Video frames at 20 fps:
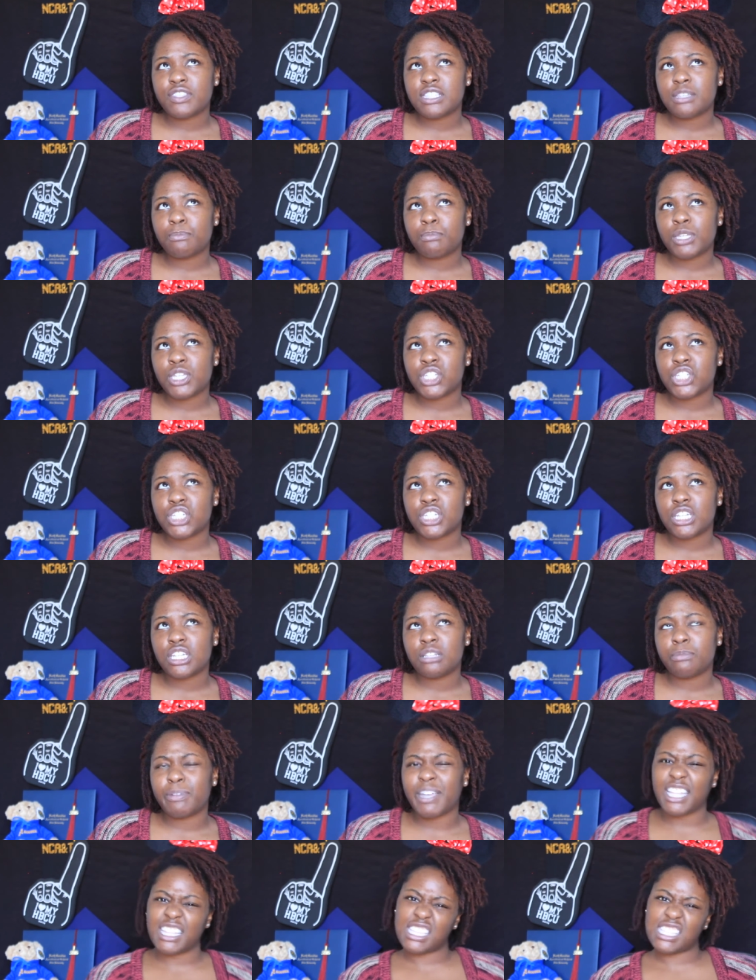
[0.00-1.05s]

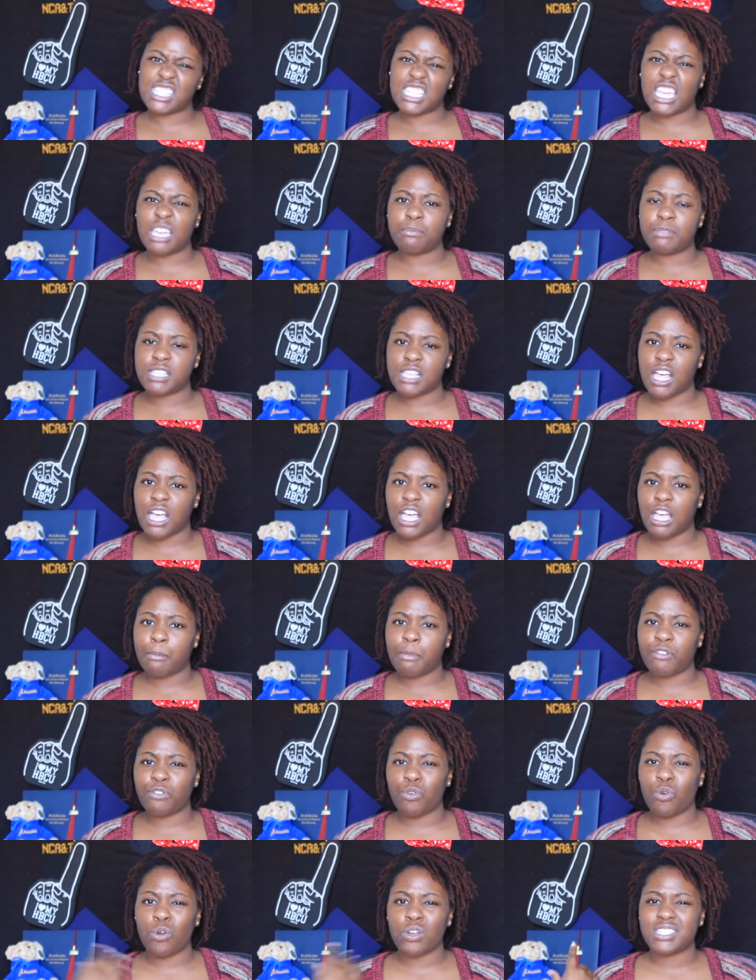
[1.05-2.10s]
submission but at the same time
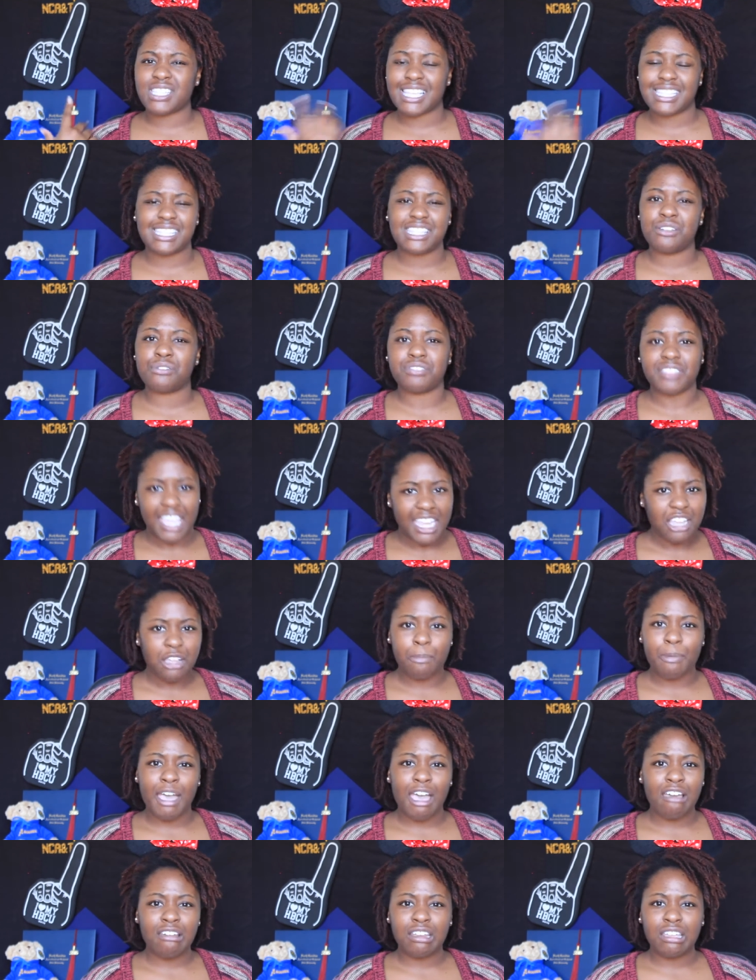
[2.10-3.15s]
of course i still think
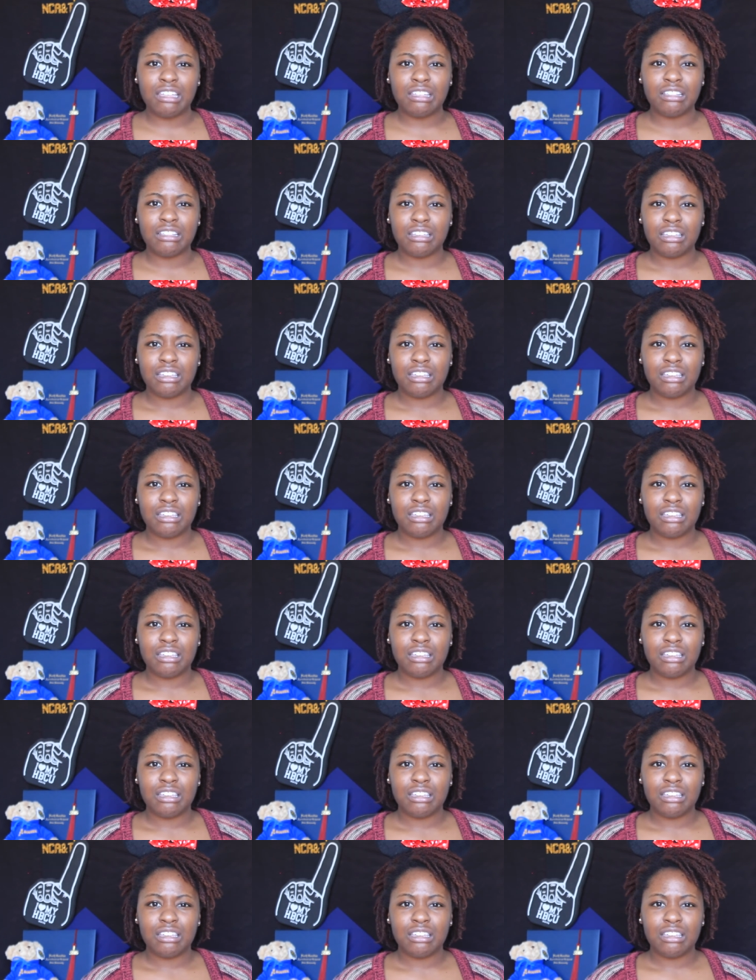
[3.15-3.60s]
about it